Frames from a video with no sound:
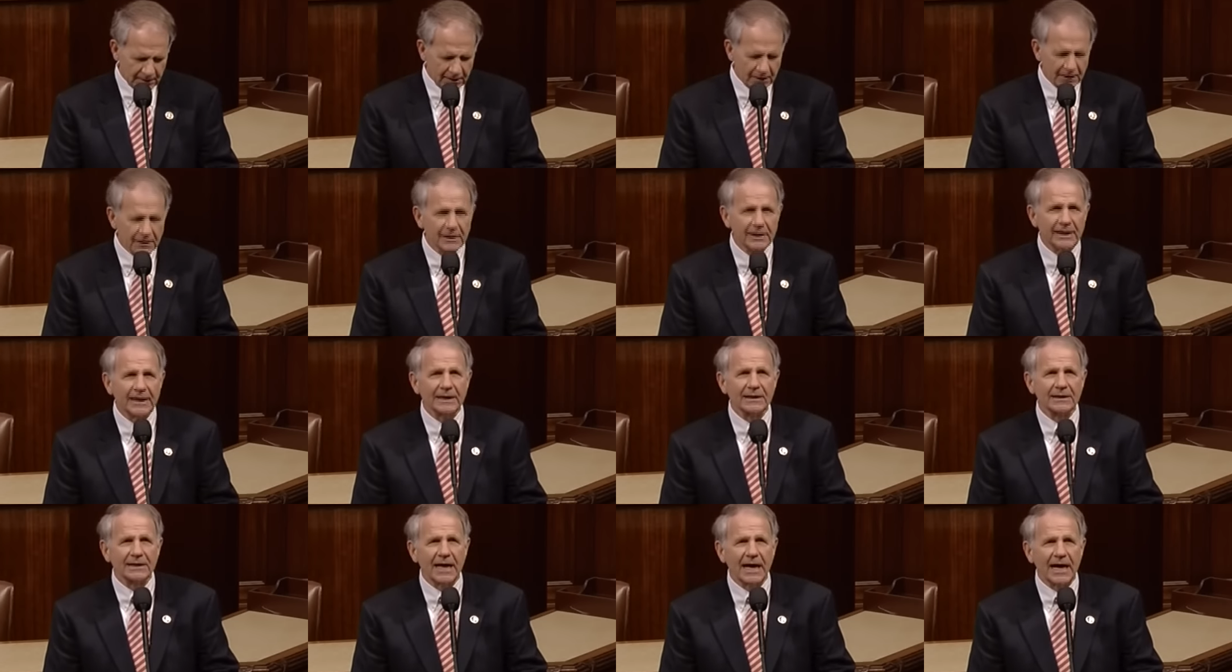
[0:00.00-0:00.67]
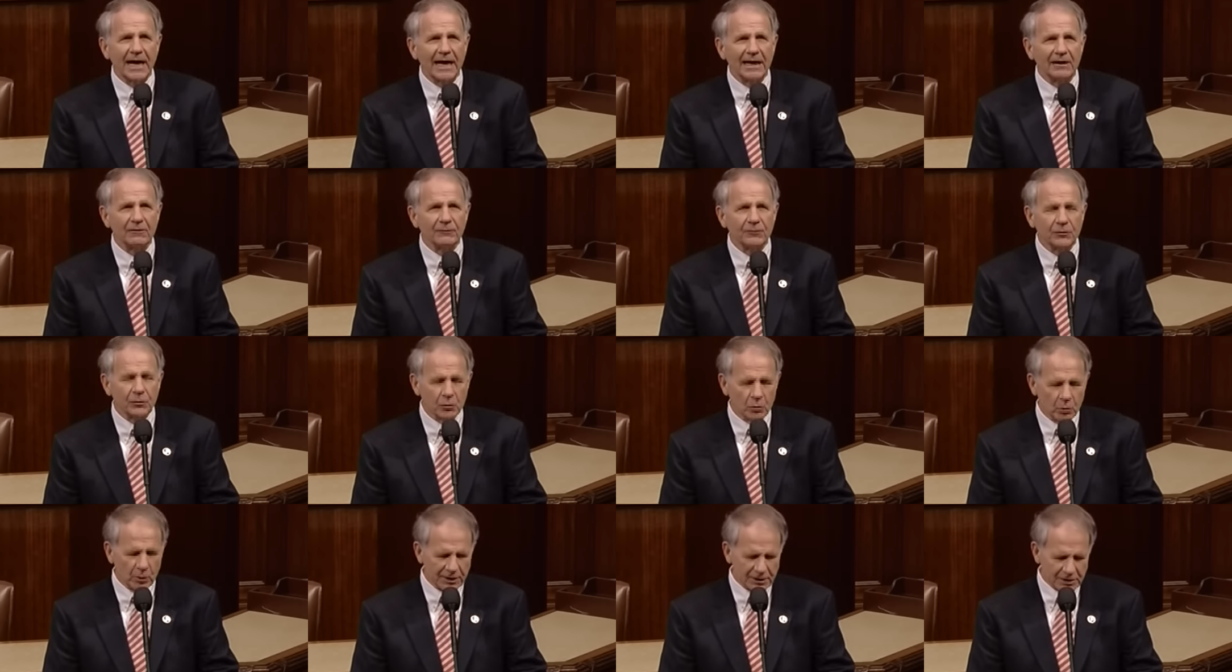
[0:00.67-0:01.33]
Nick died a
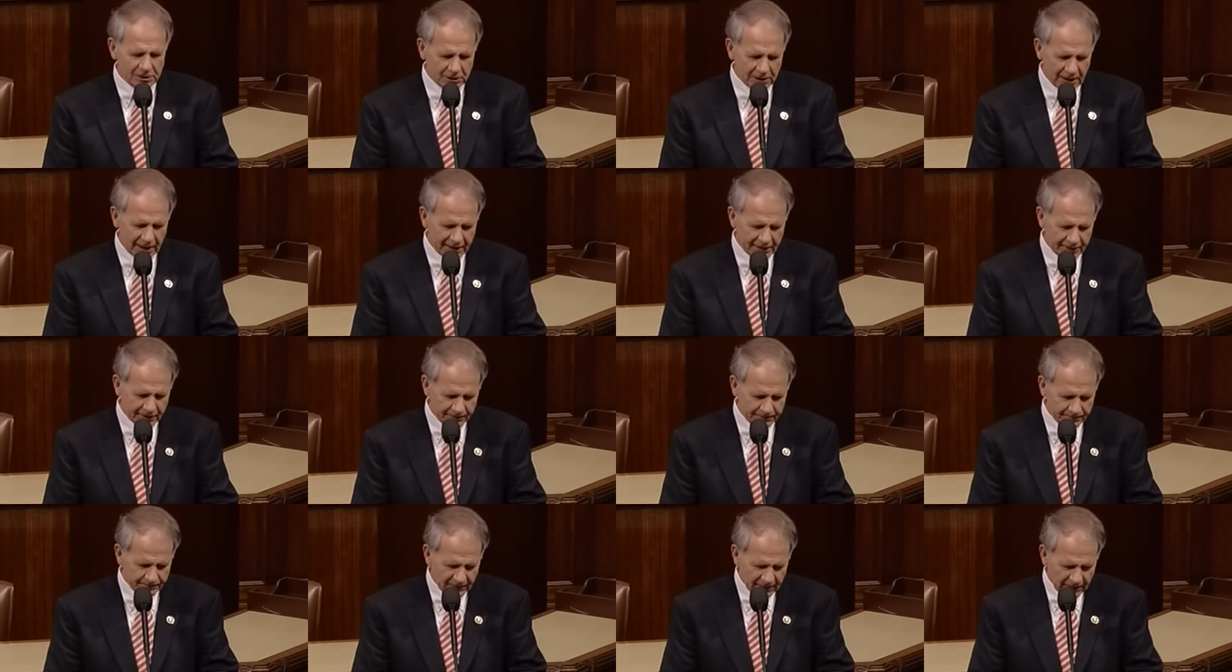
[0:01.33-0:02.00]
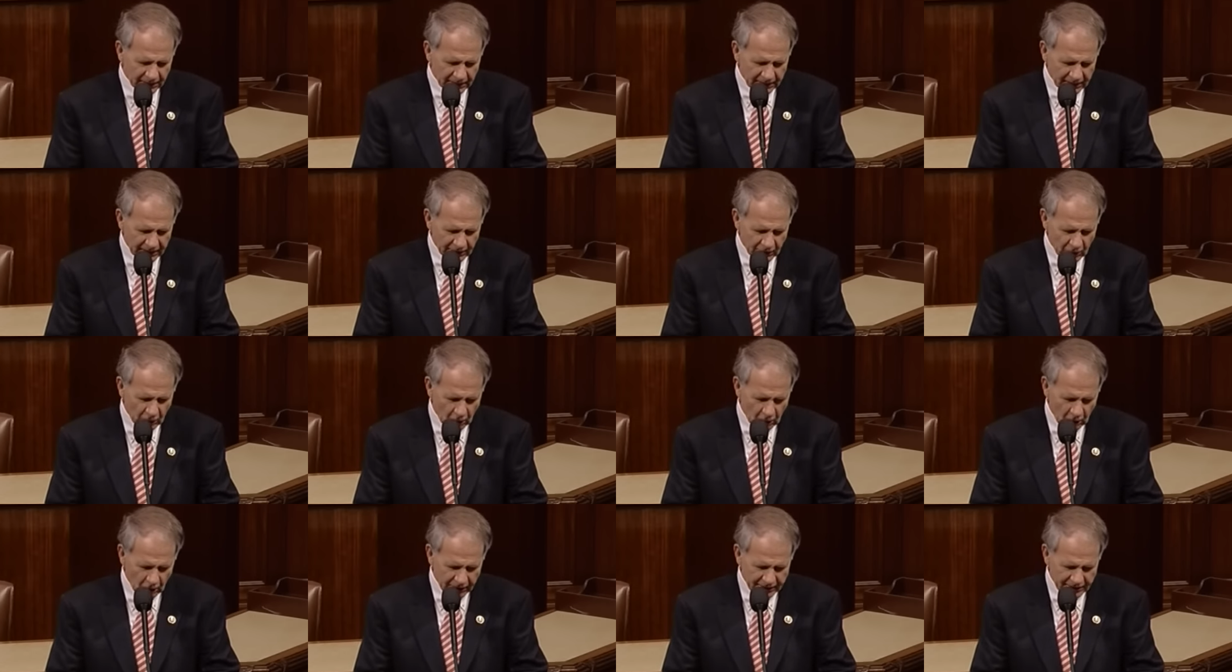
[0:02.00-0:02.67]
few weeks later in
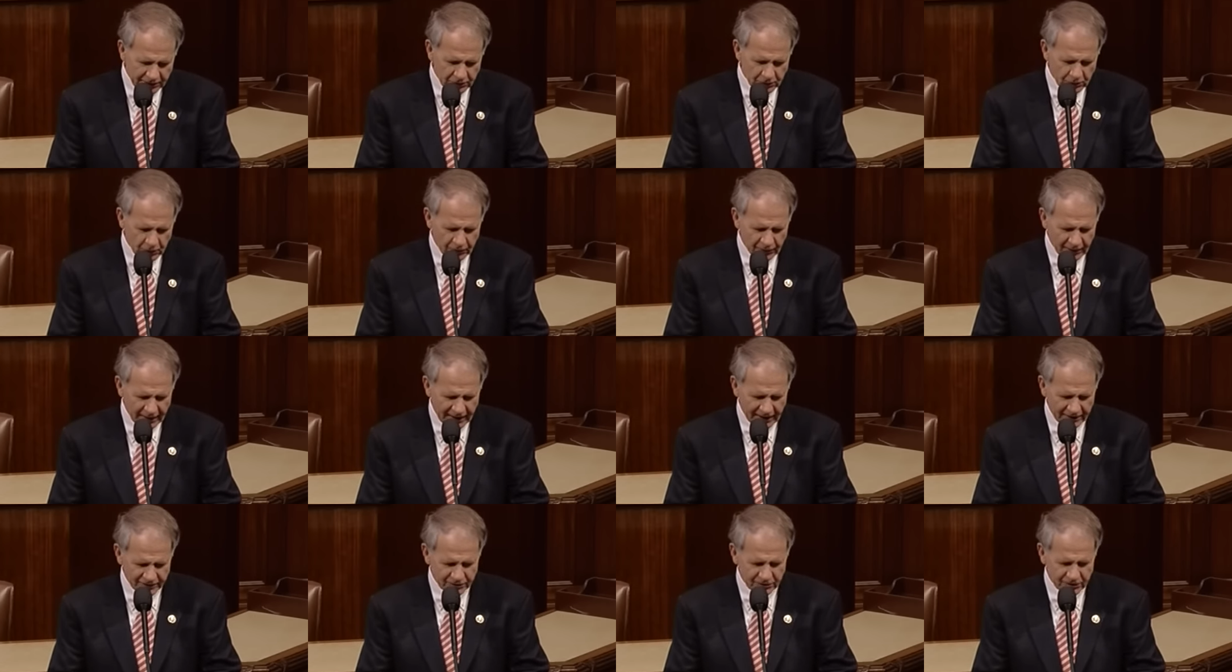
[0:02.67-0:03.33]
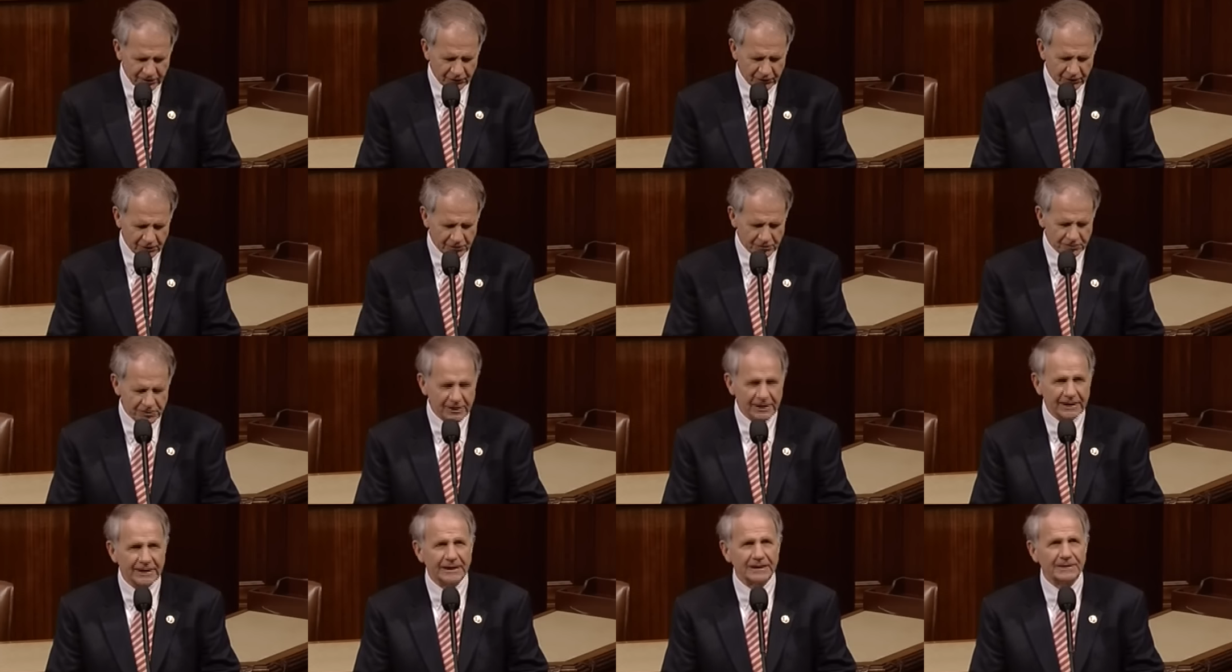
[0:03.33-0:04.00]
early
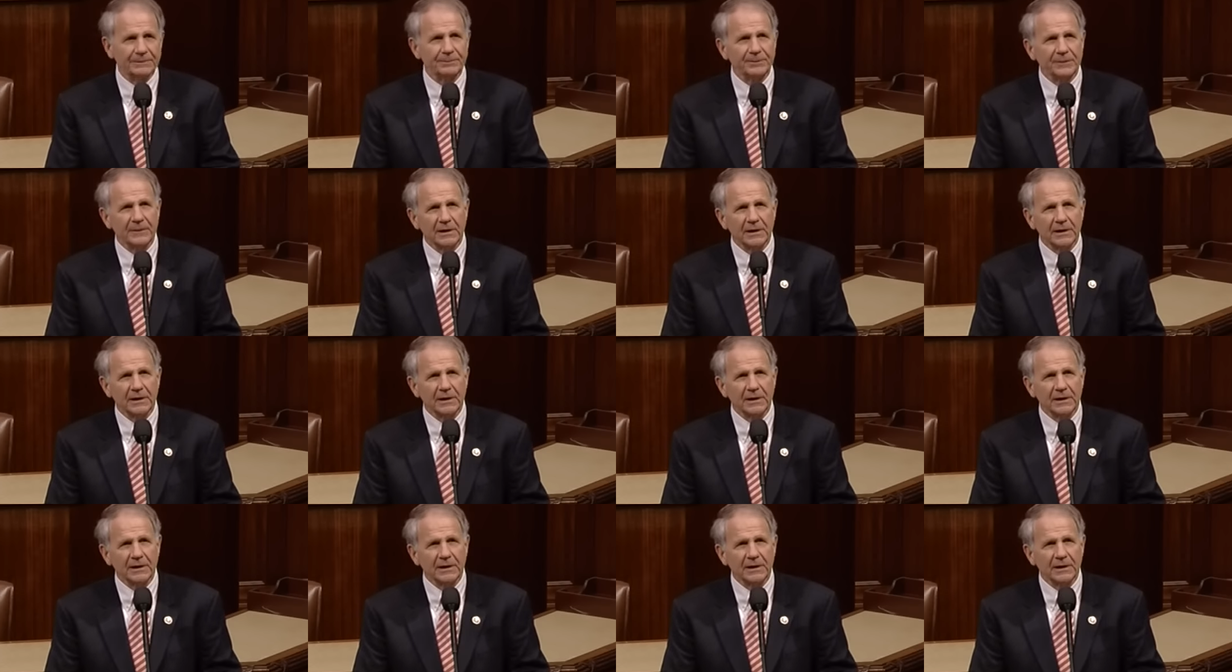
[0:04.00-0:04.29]
2013.